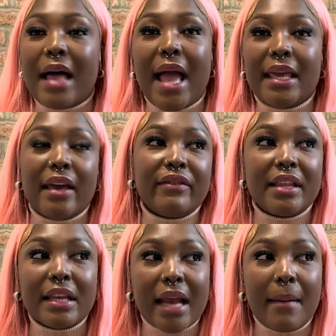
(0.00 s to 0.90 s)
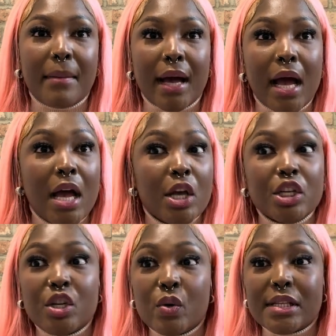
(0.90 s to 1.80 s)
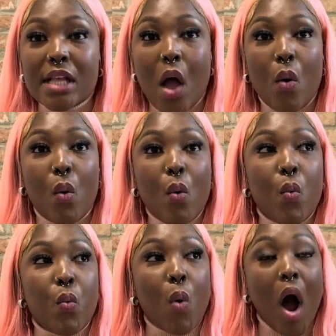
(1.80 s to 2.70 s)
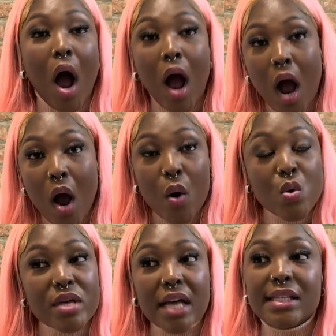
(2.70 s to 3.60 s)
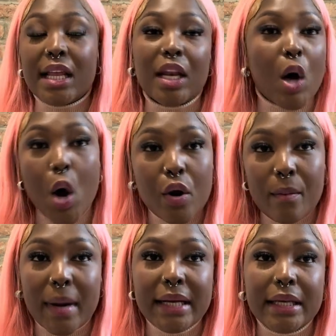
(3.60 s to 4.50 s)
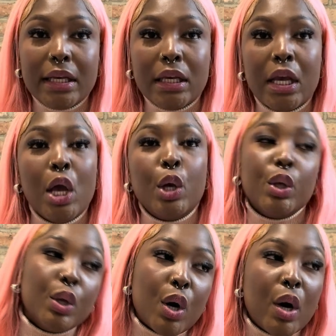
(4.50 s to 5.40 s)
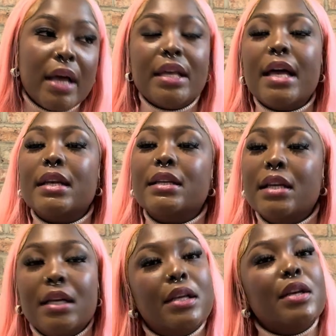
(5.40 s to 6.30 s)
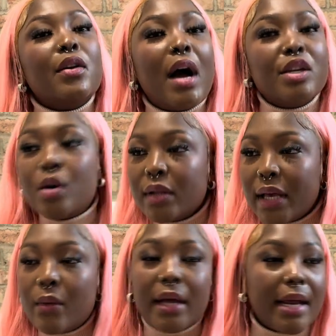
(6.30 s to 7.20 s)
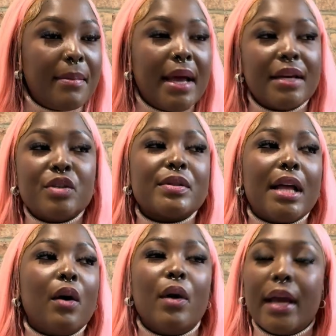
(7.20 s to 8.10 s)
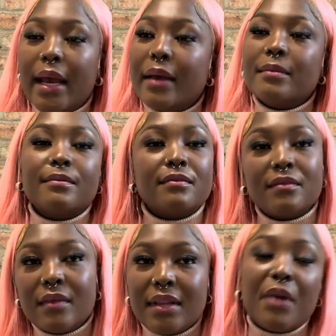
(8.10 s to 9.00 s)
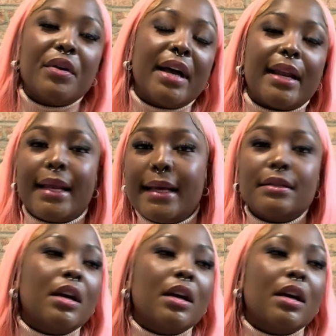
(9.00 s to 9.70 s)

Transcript: I gave her the number. She was like, wow, that's a lot of money, you know. And then, you know, I told her what happened and she was like, okay, now you gotta learn.